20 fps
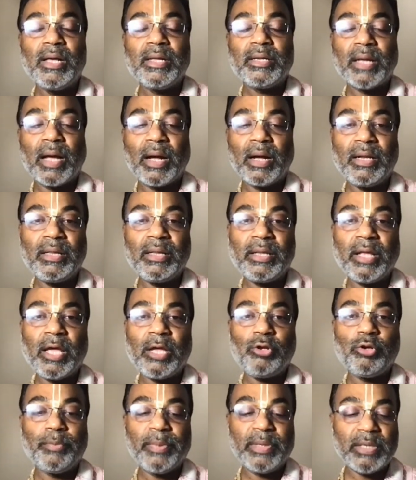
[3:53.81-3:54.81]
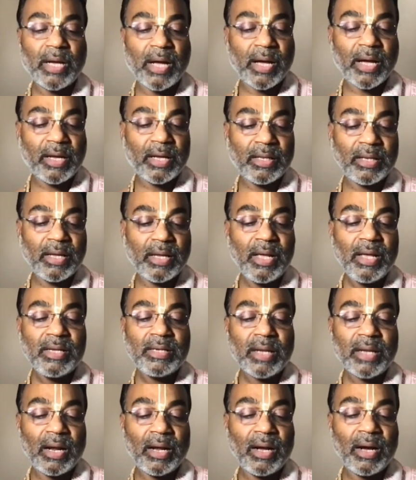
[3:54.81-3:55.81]
sangattesu parihayate
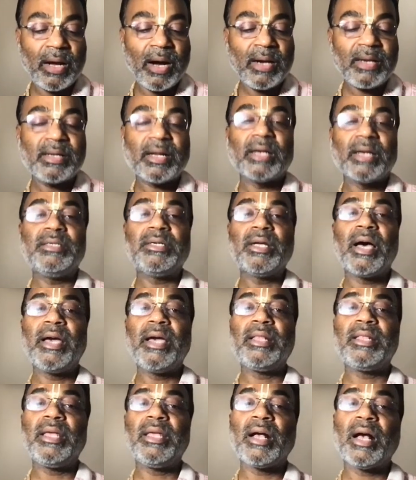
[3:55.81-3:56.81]
sangat sanjayate